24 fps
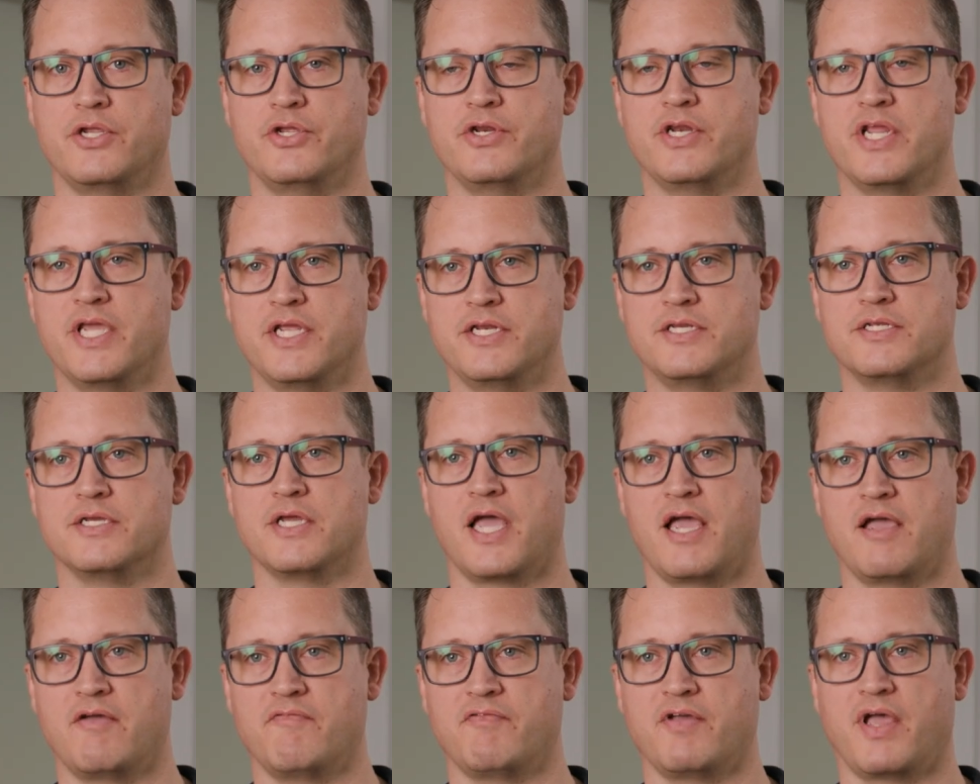you need to
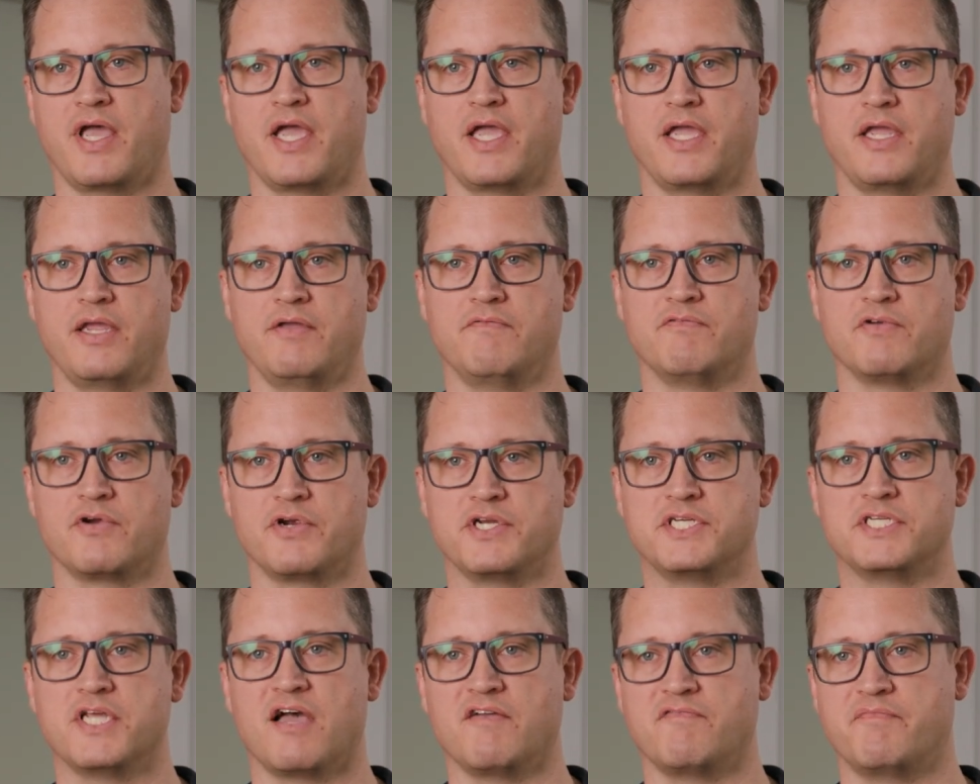have a
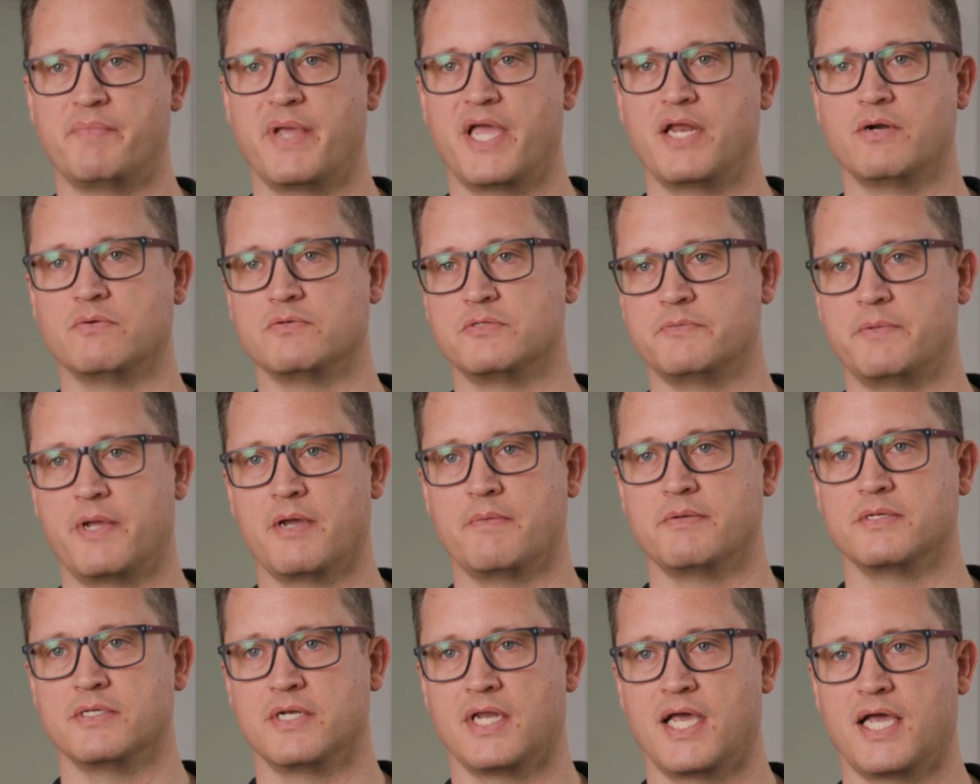very tough panel to be
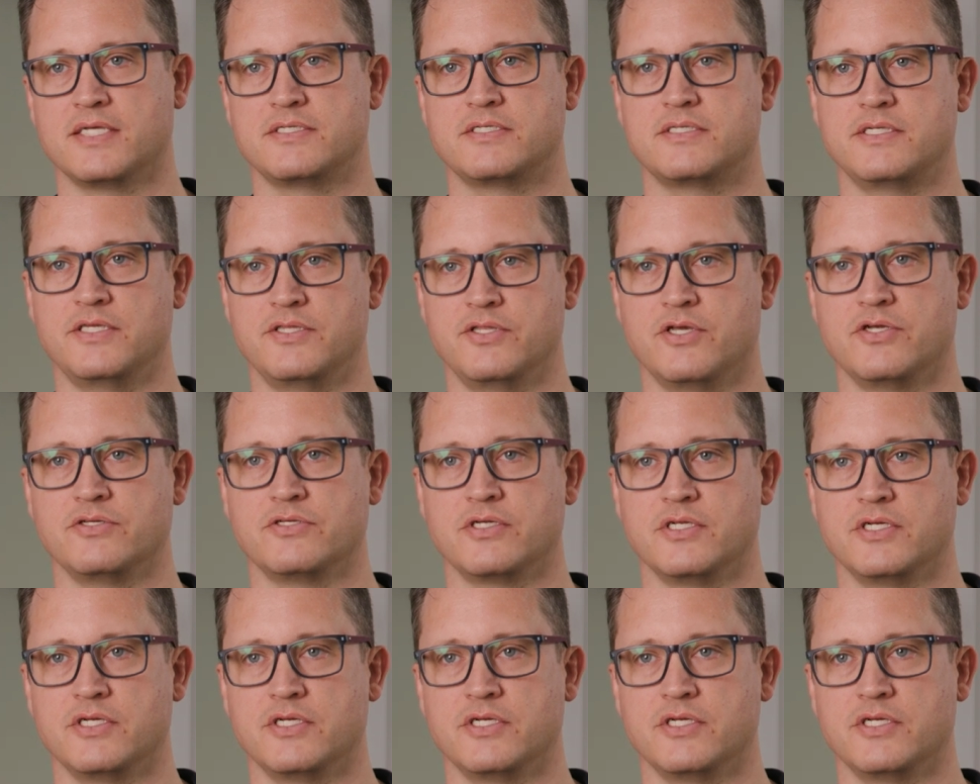able to last in those